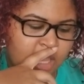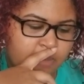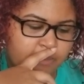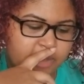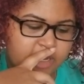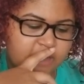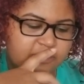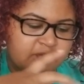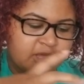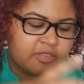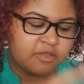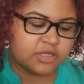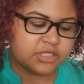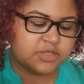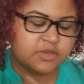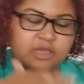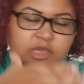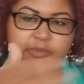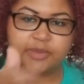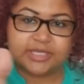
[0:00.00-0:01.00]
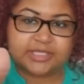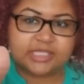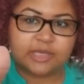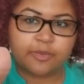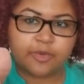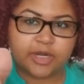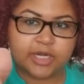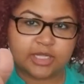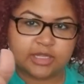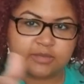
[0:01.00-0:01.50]
But I think they're doing it by
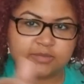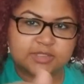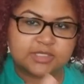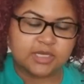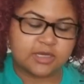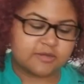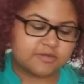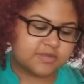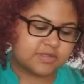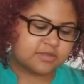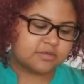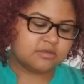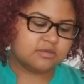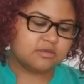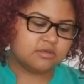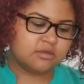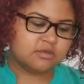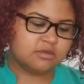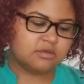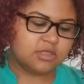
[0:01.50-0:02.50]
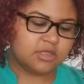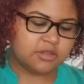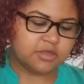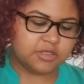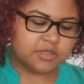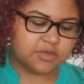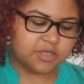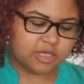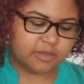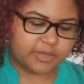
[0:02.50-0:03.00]
separating themselves. I think they're
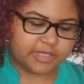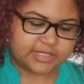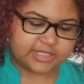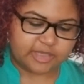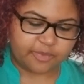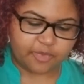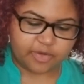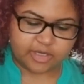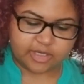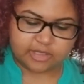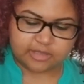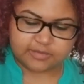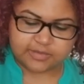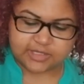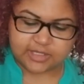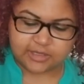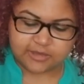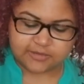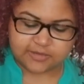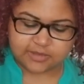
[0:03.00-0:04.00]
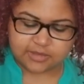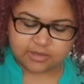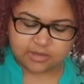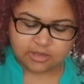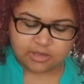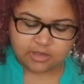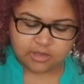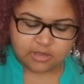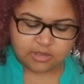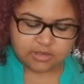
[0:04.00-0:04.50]
doing it by separating themselves.
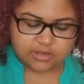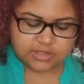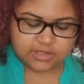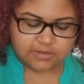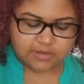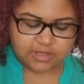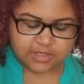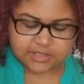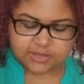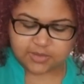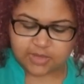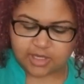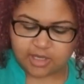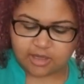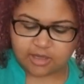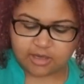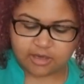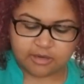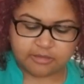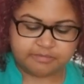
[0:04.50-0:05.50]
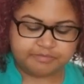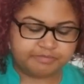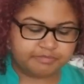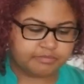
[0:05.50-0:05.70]
Let's see what else we got here.